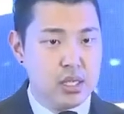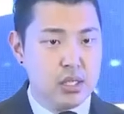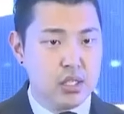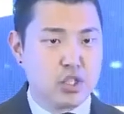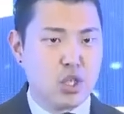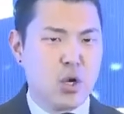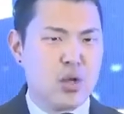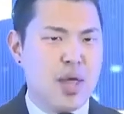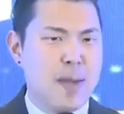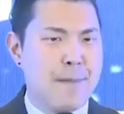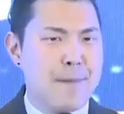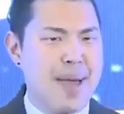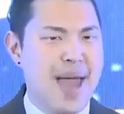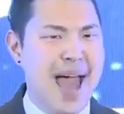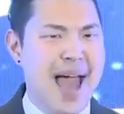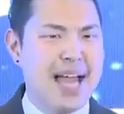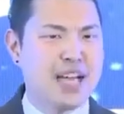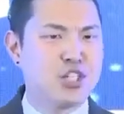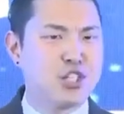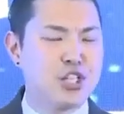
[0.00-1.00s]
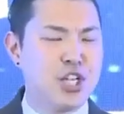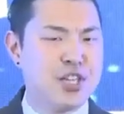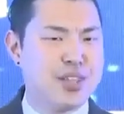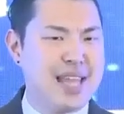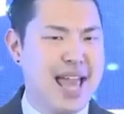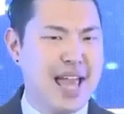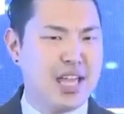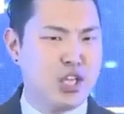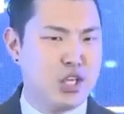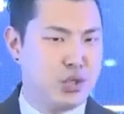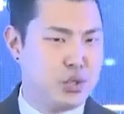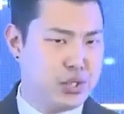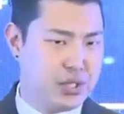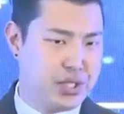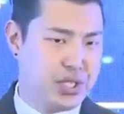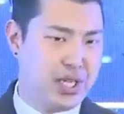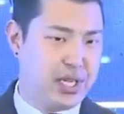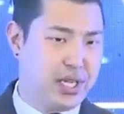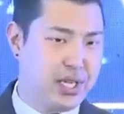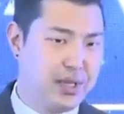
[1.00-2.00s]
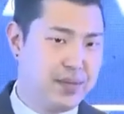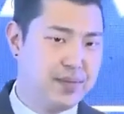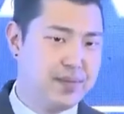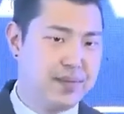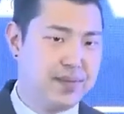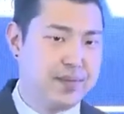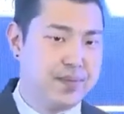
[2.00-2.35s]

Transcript: So the passion that you see